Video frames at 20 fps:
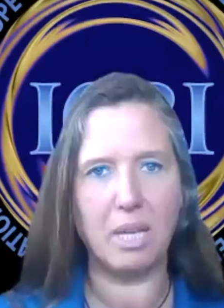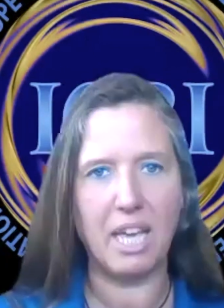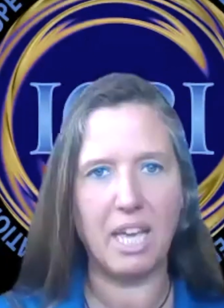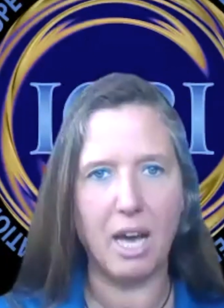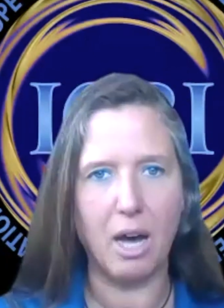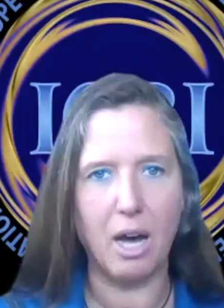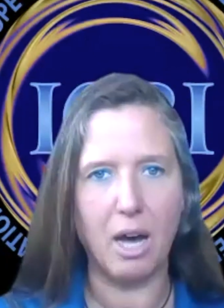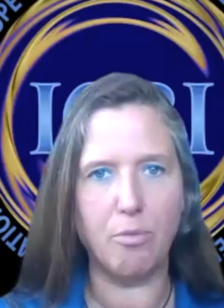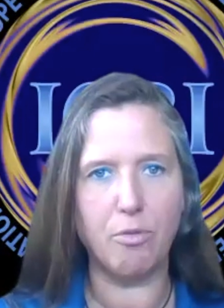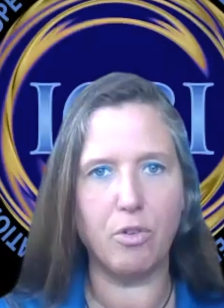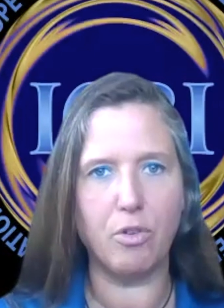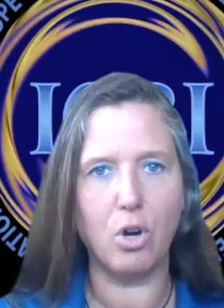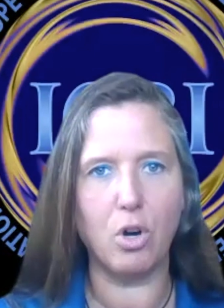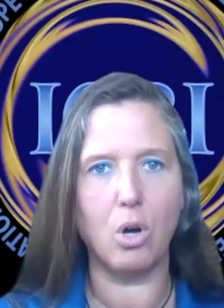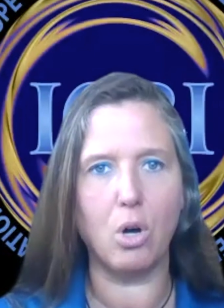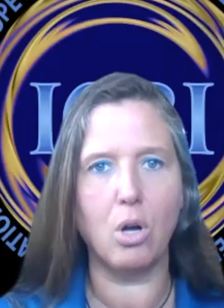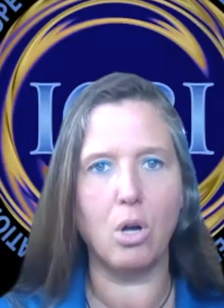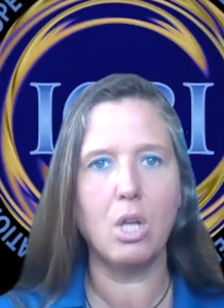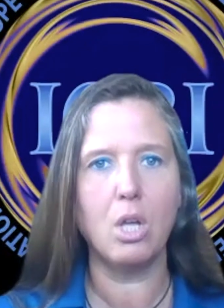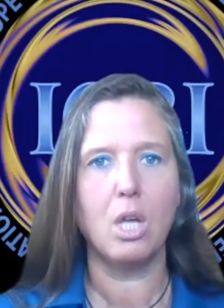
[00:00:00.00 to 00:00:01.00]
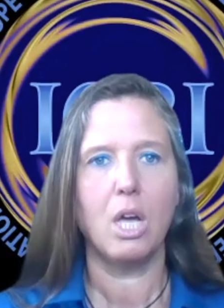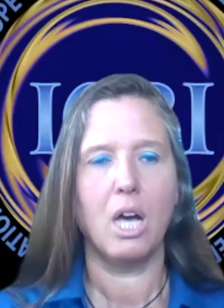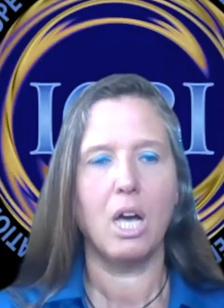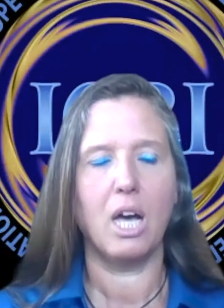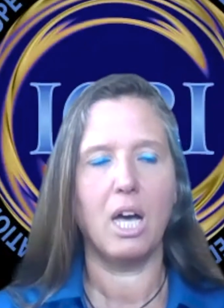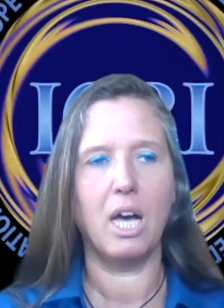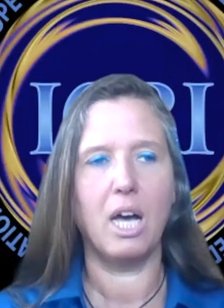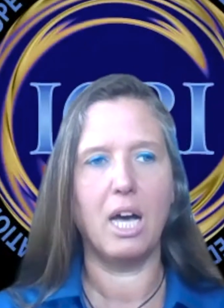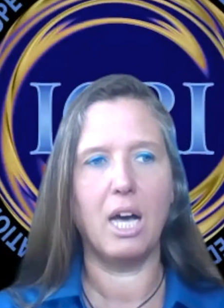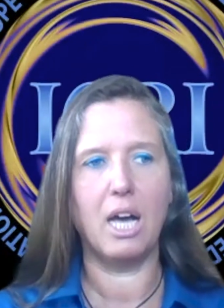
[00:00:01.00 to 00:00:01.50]
helpful,
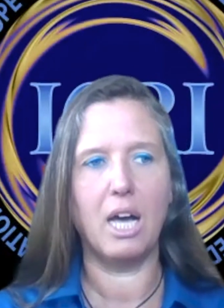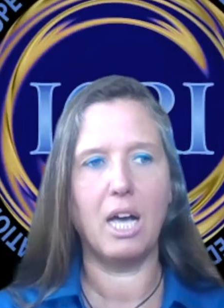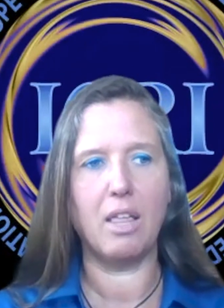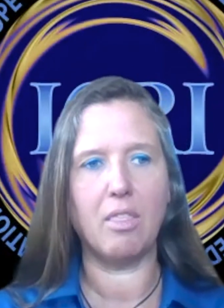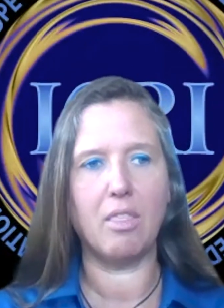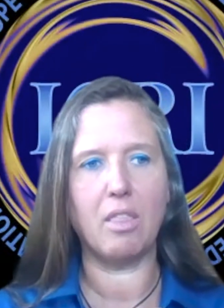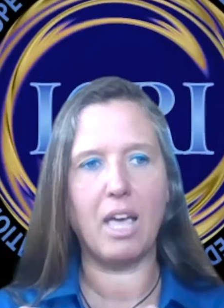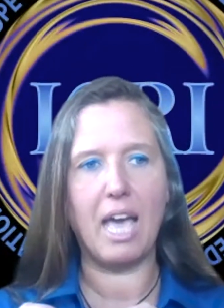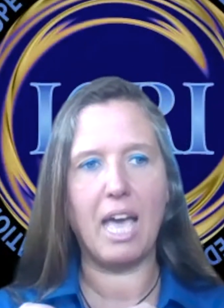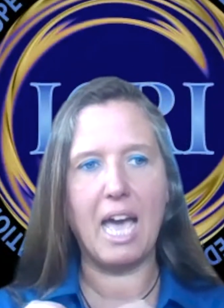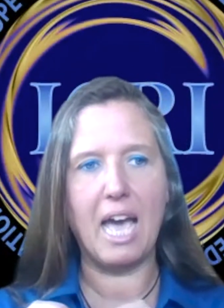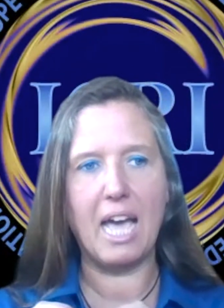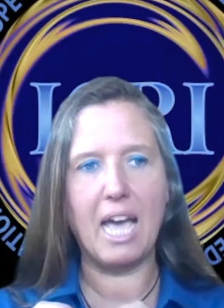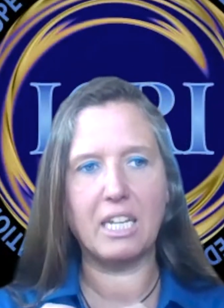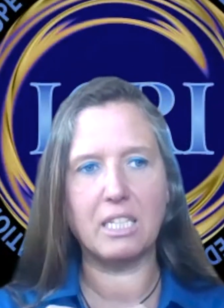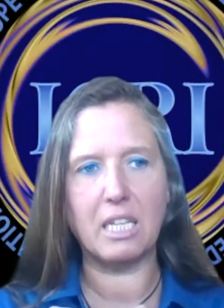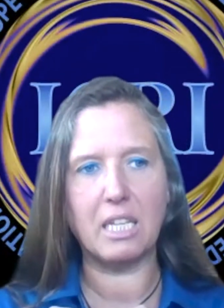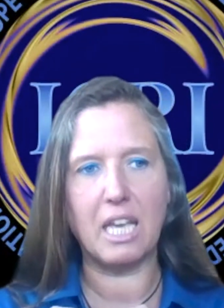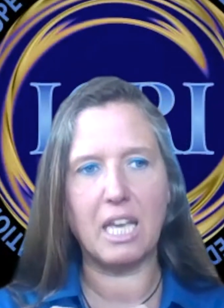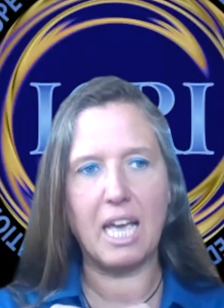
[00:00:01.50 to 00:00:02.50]
and